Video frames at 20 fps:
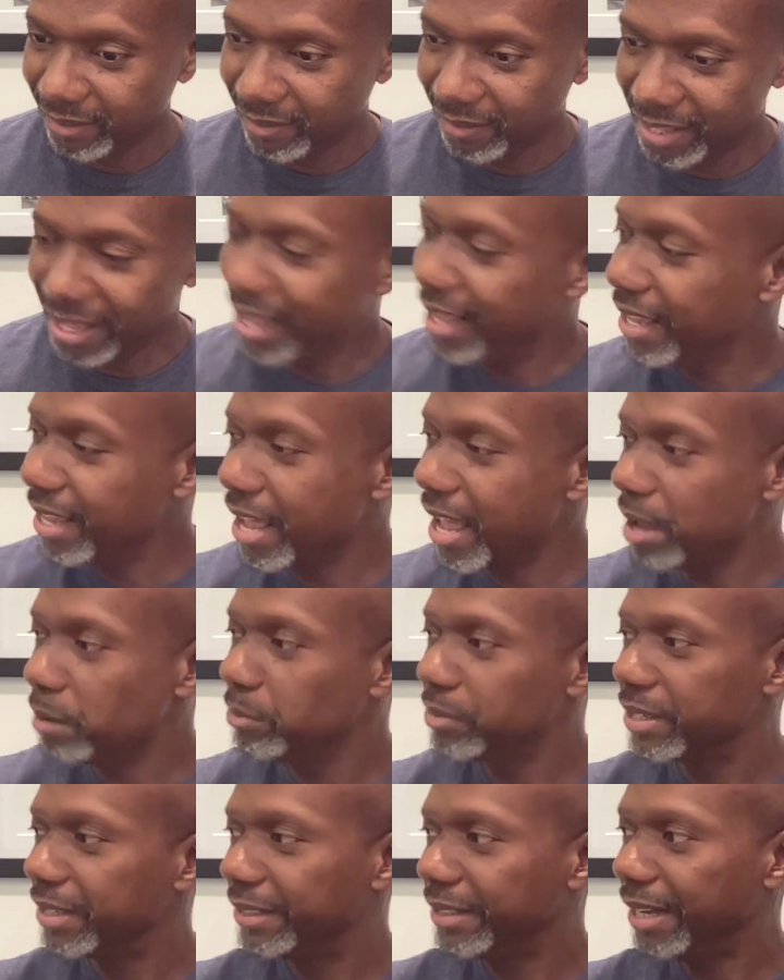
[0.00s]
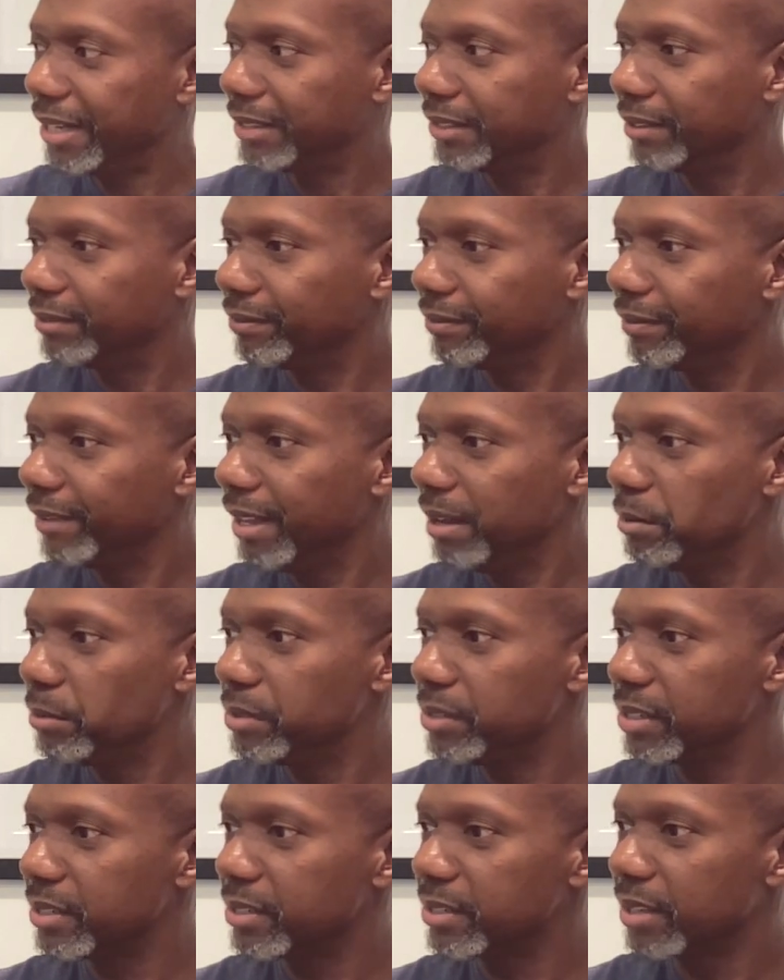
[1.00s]
It was addictive. It was
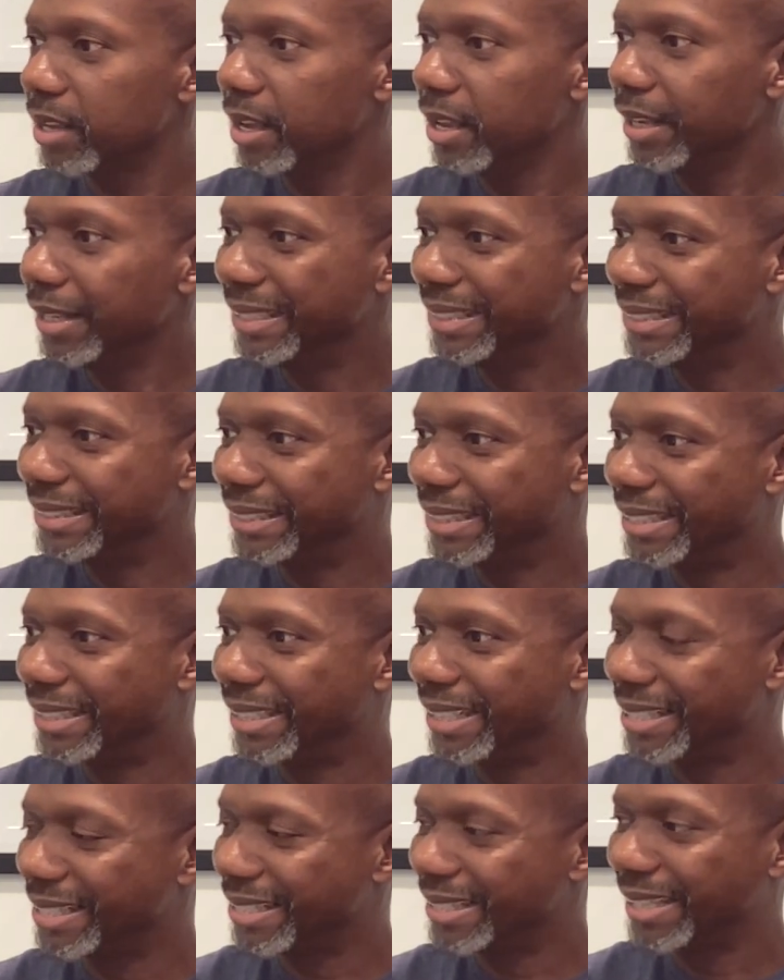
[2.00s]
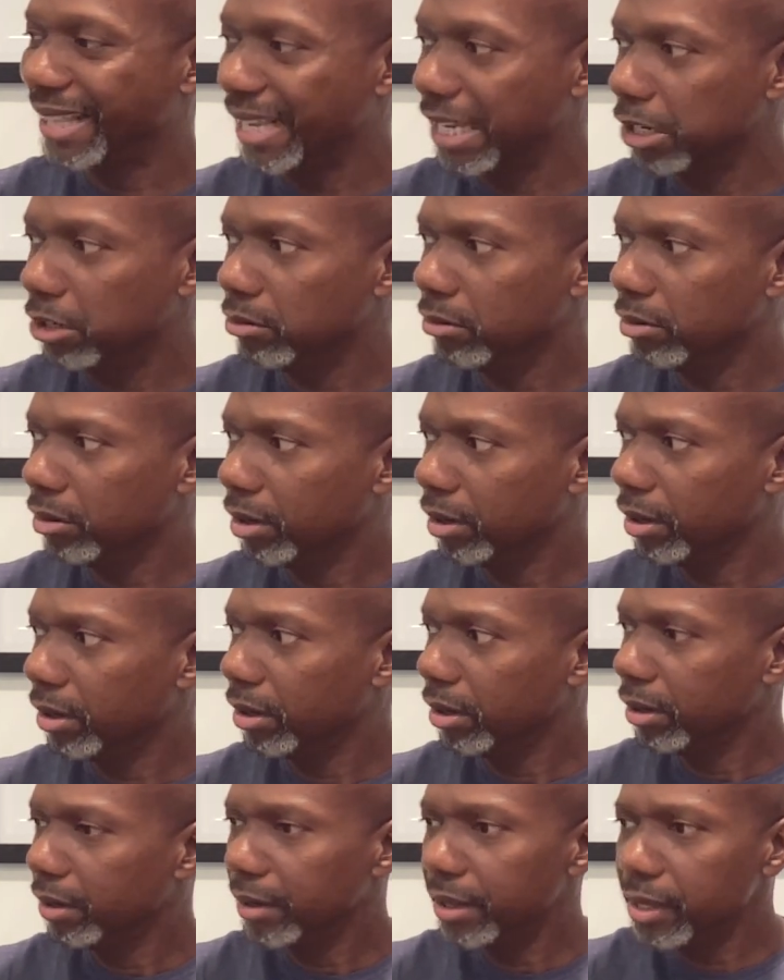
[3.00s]
just, to steal,
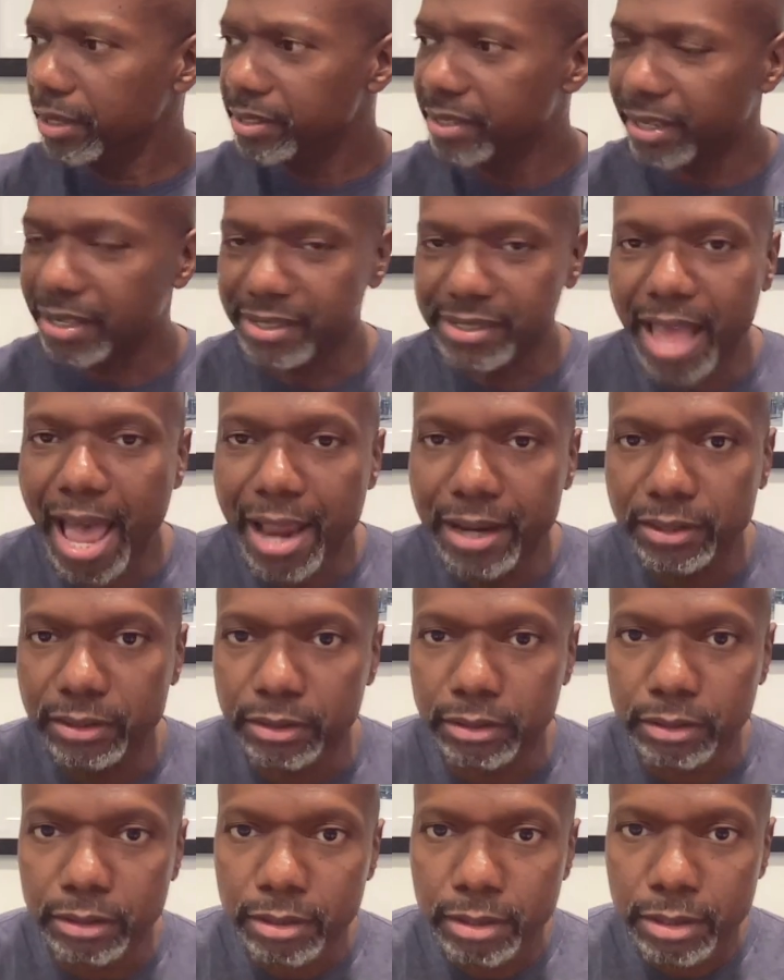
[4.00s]
it's exciting.